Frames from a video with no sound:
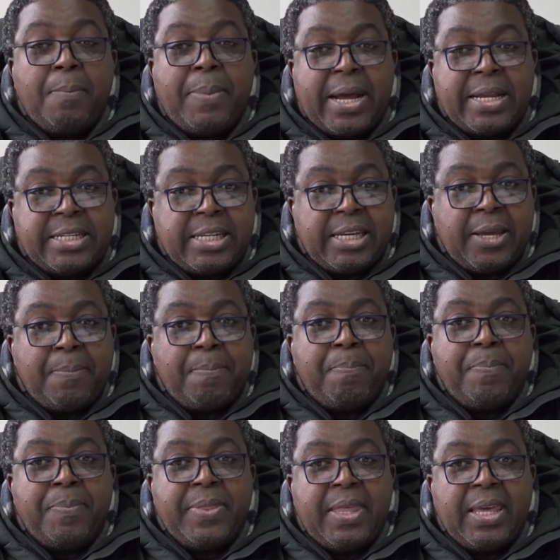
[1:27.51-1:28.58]
but
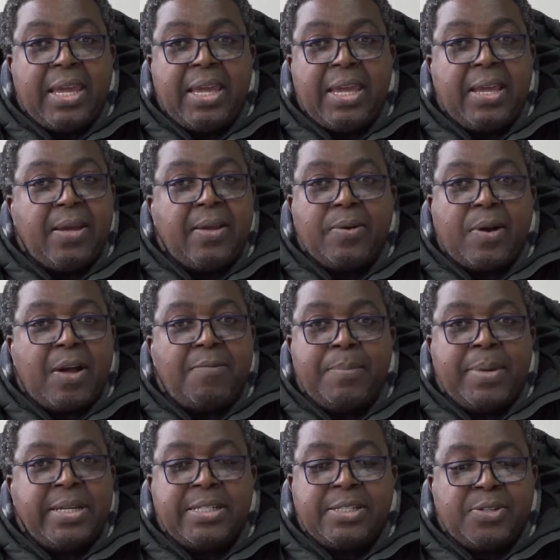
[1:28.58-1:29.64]
the
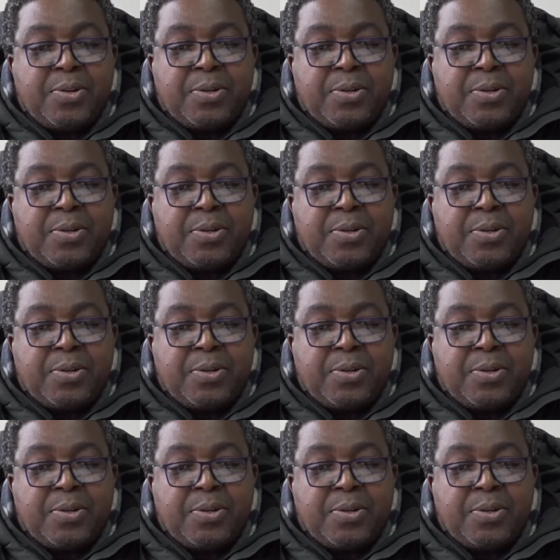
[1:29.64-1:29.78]
government is